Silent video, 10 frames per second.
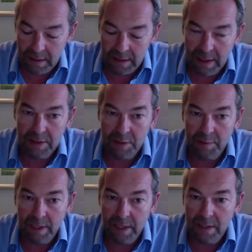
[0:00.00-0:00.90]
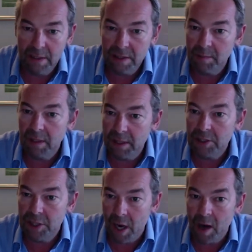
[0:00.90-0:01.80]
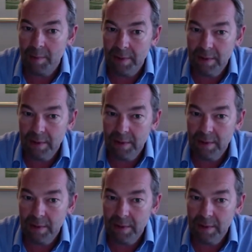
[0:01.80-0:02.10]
needs to be similarly sharp.